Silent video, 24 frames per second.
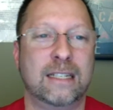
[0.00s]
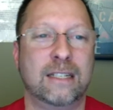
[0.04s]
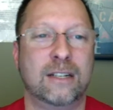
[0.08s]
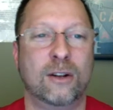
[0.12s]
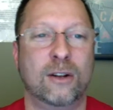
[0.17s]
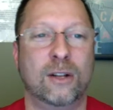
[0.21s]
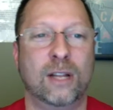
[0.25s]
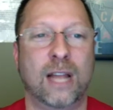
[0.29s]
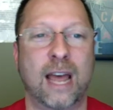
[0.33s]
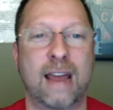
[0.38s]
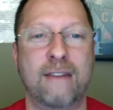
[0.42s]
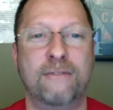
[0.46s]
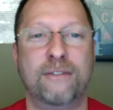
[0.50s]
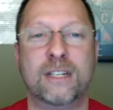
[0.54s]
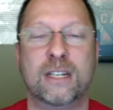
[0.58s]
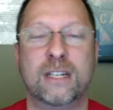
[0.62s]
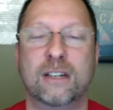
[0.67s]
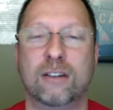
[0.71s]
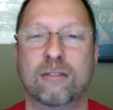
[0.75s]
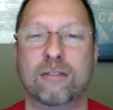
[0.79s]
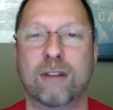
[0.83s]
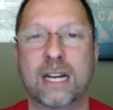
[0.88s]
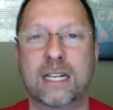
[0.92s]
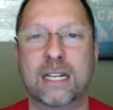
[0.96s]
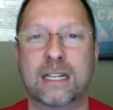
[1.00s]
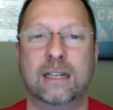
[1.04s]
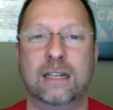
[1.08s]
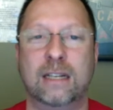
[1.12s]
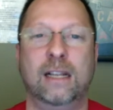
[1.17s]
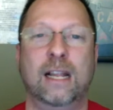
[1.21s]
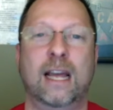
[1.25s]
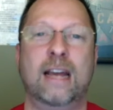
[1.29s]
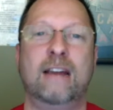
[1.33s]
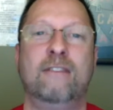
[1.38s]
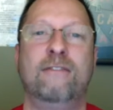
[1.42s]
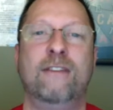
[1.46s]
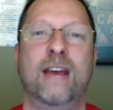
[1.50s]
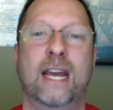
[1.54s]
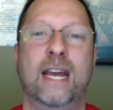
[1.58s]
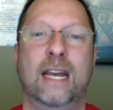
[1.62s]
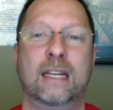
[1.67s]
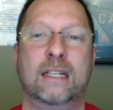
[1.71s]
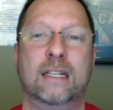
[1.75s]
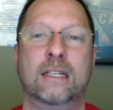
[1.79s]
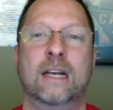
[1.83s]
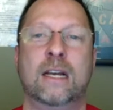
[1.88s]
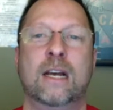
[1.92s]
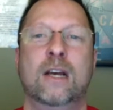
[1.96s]
So life is a great deal like
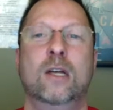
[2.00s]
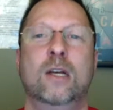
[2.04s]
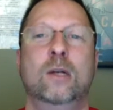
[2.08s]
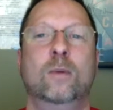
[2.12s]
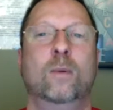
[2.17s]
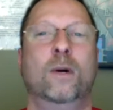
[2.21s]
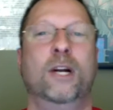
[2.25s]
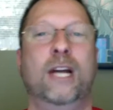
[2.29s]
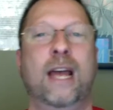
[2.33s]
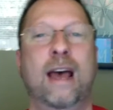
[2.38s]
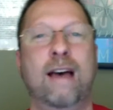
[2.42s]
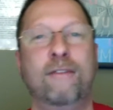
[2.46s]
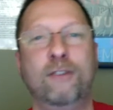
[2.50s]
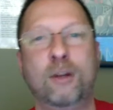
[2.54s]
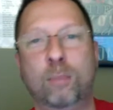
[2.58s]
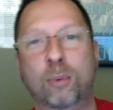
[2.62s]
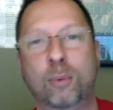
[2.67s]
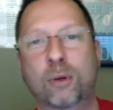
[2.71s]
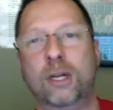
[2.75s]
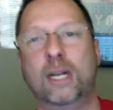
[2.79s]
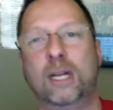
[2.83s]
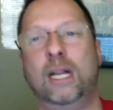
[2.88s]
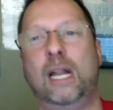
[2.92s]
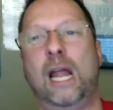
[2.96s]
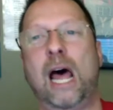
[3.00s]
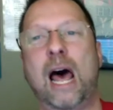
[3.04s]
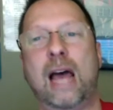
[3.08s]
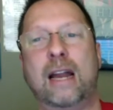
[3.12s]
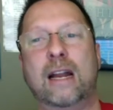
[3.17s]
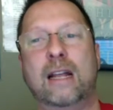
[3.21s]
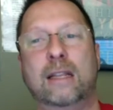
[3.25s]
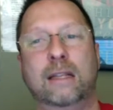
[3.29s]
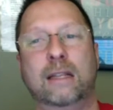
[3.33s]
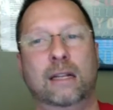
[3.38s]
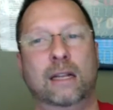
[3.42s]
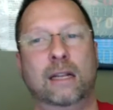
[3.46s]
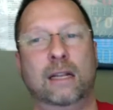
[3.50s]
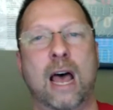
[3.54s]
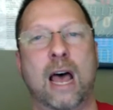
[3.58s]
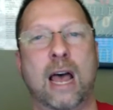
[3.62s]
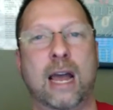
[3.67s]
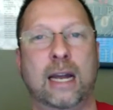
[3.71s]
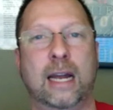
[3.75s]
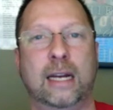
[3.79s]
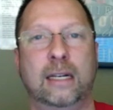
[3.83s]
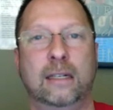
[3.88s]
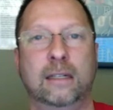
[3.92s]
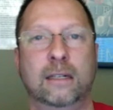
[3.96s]
Vegas, where you have to put a lot on the
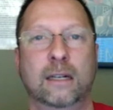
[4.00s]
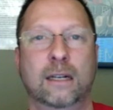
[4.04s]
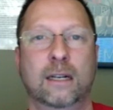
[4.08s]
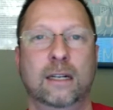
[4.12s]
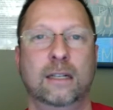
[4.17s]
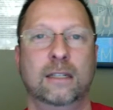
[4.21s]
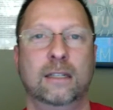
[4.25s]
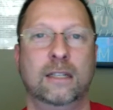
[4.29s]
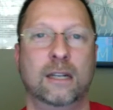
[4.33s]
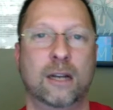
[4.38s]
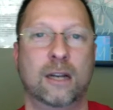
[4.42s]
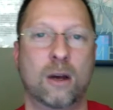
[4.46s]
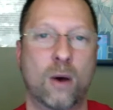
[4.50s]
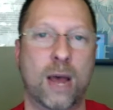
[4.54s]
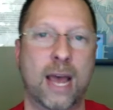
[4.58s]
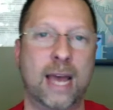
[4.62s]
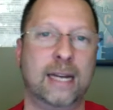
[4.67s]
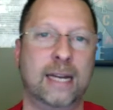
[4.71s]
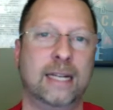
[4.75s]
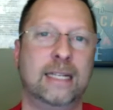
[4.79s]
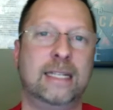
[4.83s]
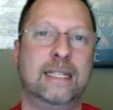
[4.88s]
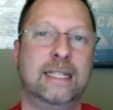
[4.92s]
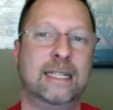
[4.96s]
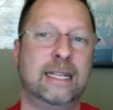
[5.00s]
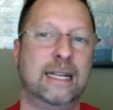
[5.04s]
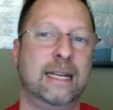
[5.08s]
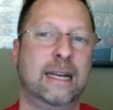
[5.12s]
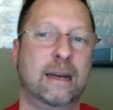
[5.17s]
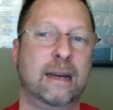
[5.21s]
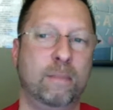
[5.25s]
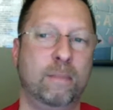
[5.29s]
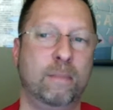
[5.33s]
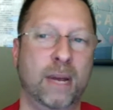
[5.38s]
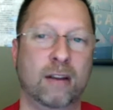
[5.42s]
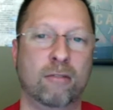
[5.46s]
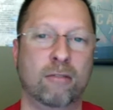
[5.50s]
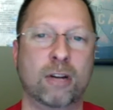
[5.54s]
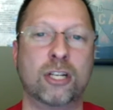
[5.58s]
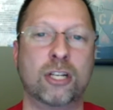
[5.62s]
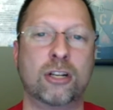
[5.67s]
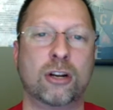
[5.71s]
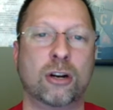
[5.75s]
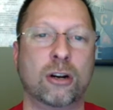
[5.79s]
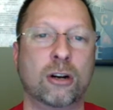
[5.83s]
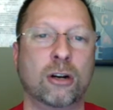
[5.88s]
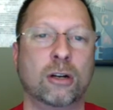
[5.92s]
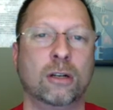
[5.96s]
line to go ahead and see a big
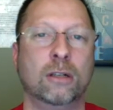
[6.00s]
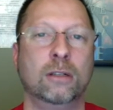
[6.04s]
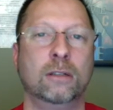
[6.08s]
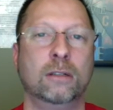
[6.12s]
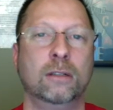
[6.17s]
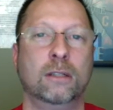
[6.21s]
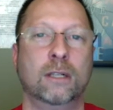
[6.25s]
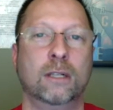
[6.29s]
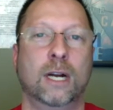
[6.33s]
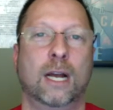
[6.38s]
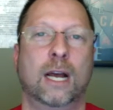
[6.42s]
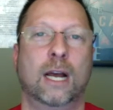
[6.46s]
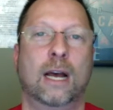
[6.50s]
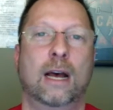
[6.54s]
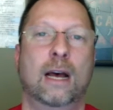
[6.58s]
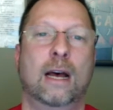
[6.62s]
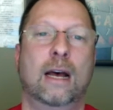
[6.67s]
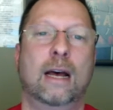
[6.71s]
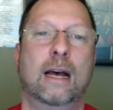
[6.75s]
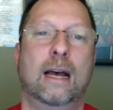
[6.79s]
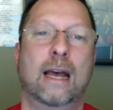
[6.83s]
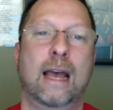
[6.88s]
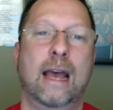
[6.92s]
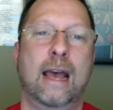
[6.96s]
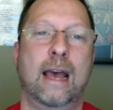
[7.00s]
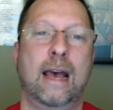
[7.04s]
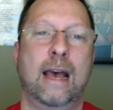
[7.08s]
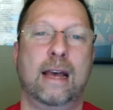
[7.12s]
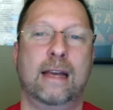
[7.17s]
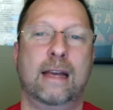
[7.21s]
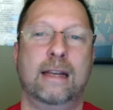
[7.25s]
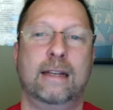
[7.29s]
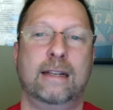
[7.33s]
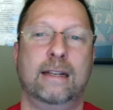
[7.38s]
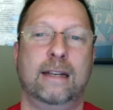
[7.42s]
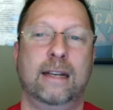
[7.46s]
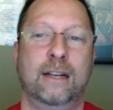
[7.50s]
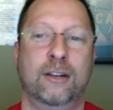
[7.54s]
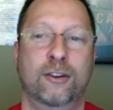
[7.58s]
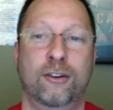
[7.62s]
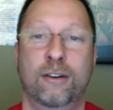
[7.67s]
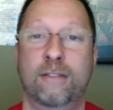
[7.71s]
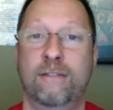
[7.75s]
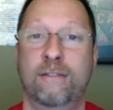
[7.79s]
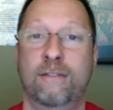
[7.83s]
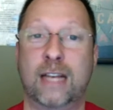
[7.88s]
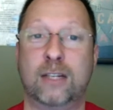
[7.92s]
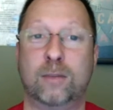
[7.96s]
return in your
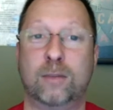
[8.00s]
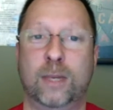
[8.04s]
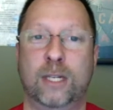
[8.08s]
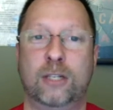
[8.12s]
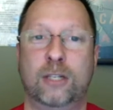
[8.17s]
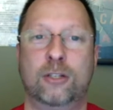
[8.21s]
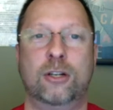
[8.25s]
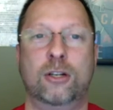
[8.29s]
investment.